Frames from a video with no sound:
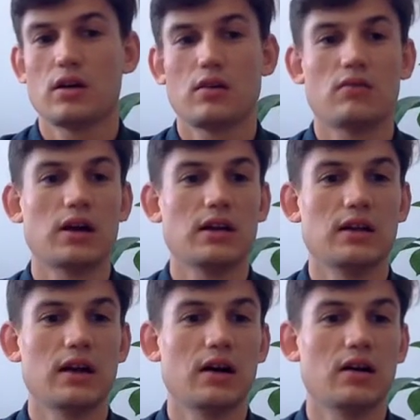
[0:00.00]
Right
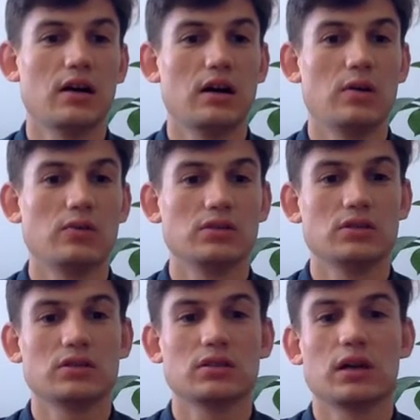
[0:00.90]
now, I would
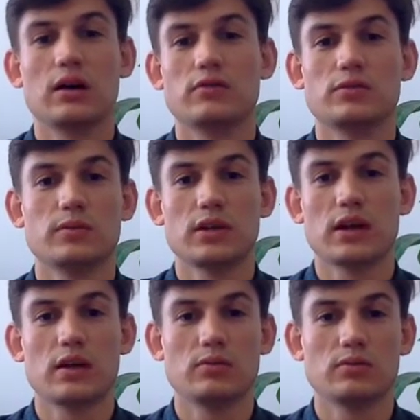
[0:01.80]
just love to be
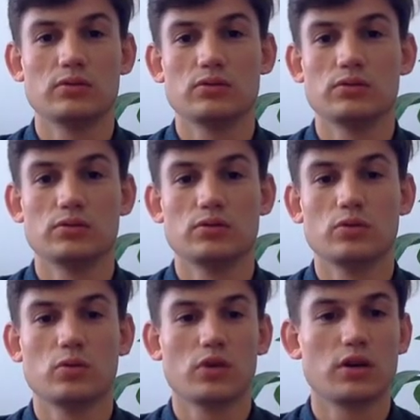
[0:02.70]
able to
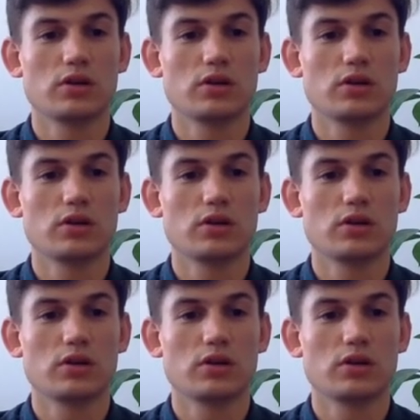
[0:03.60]
work